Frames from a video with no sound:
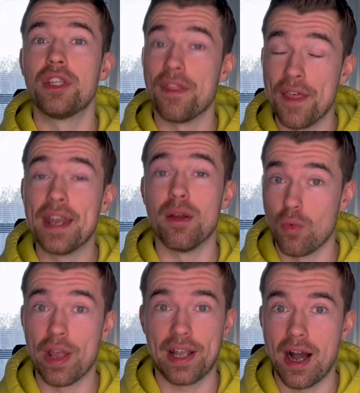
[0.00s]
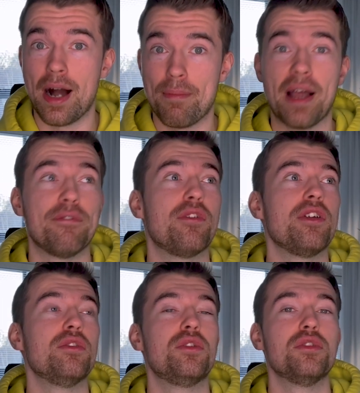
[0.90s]
then wake up and for
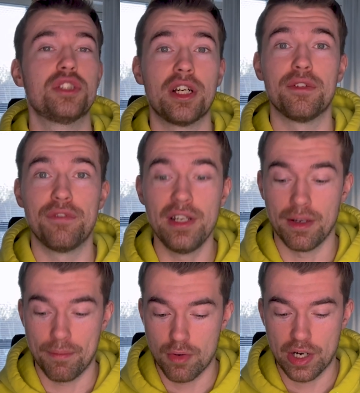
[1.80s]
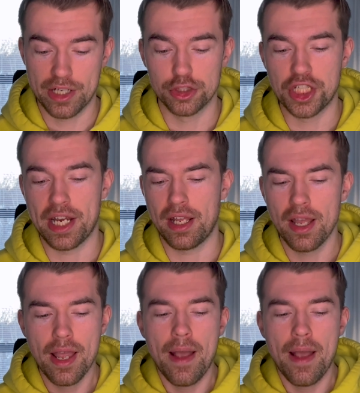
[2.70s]
you to start feeling more energetic.